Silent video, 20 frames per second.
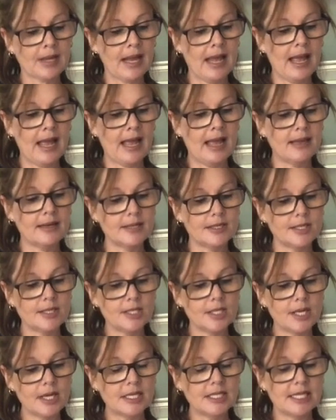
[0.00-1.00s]

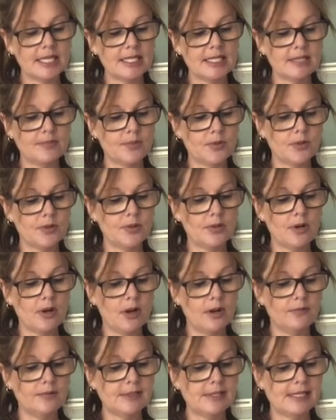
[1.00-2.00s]
and a teaspoon
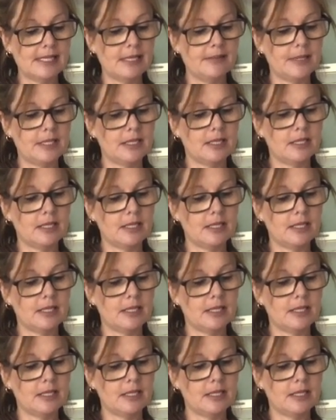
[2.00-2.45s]
of cinnamon.